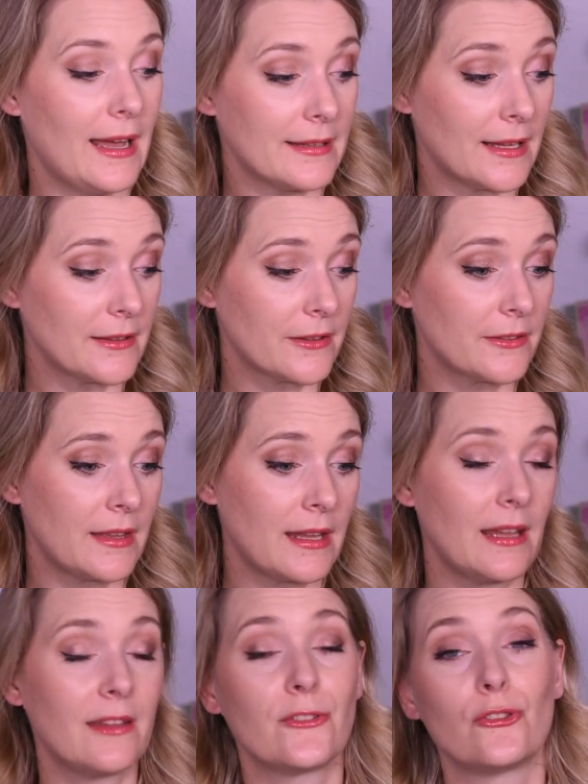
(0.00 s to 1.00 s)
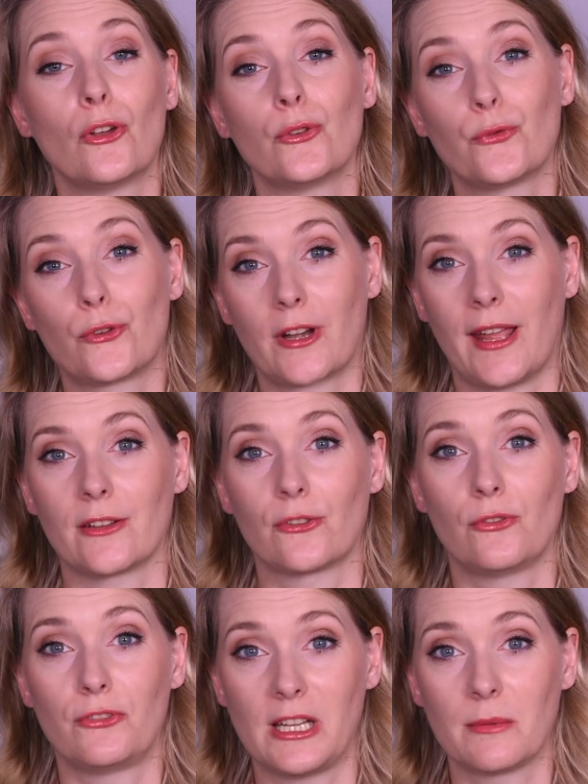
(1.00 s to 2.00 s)
Another thing is don't forget
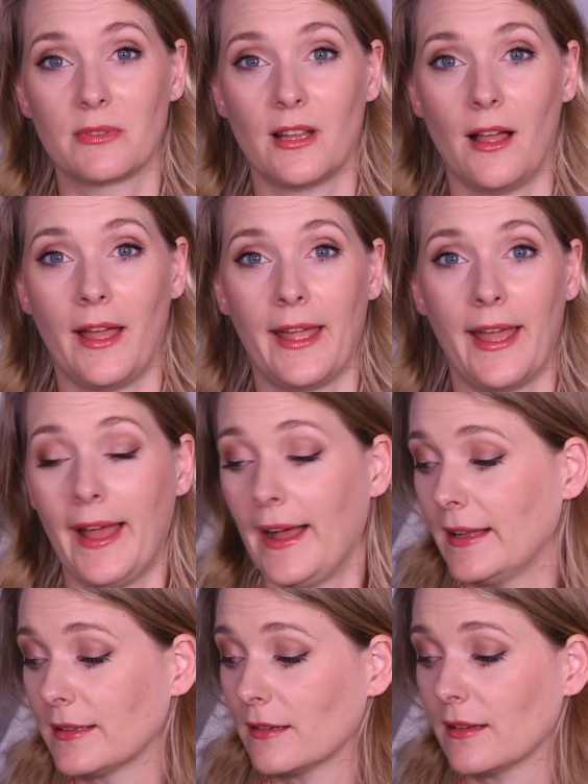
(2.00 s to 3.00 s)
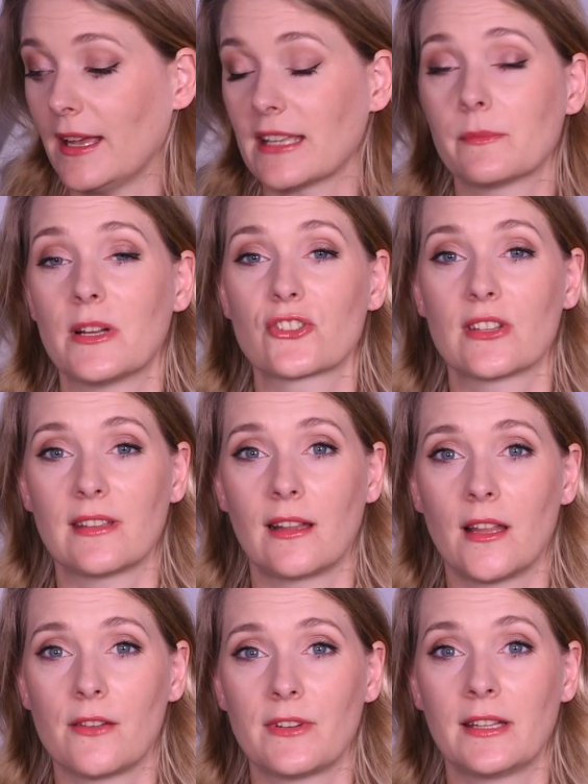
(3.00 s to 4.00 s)
to reapply. And as much as I
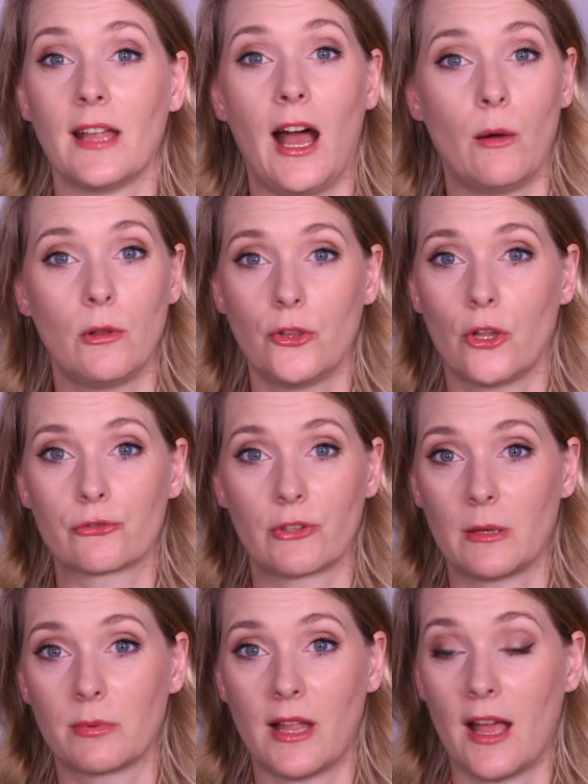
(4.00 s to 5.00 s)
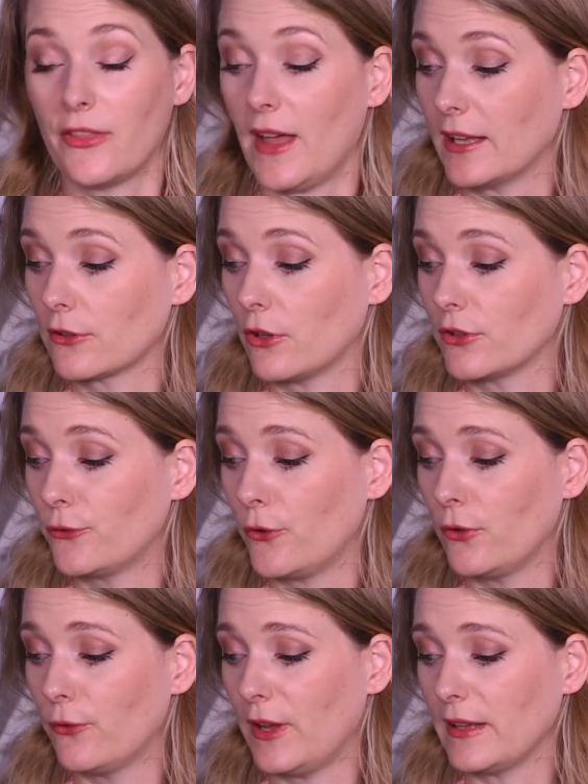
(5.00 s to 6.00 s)
love it, I will not reapply that on the
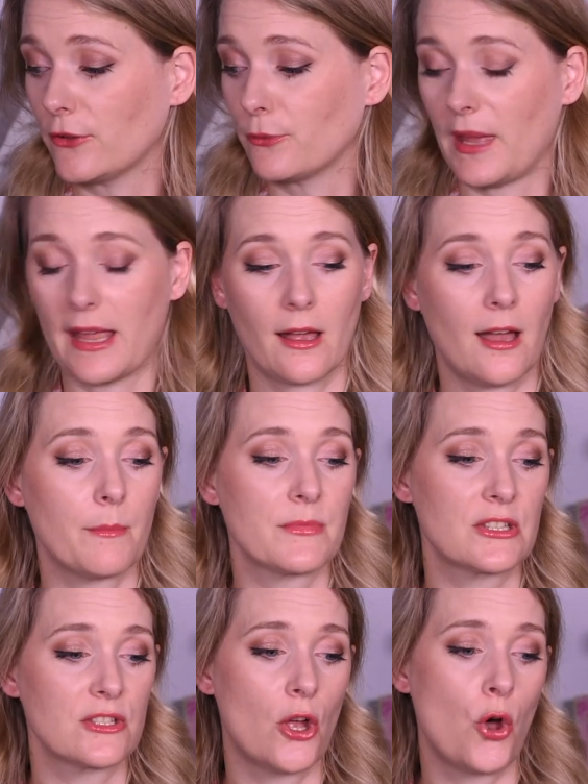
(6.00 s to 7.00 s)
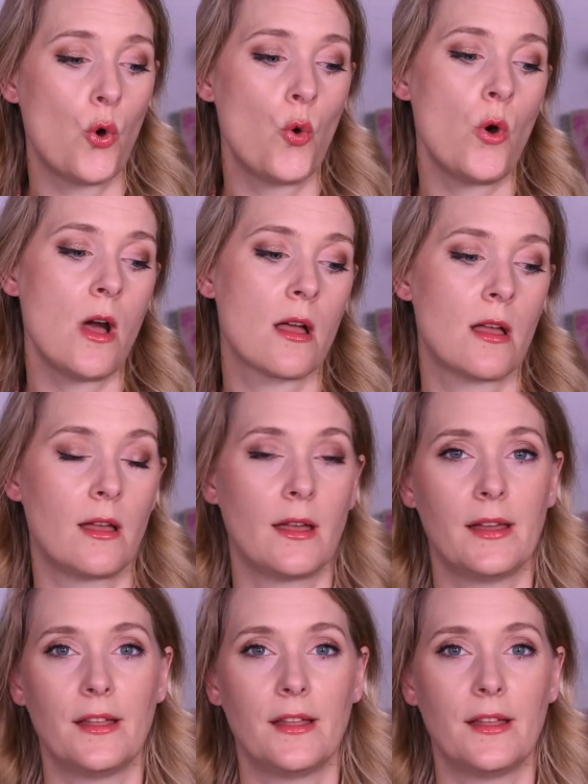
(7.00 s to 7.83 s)
full face of makeup. So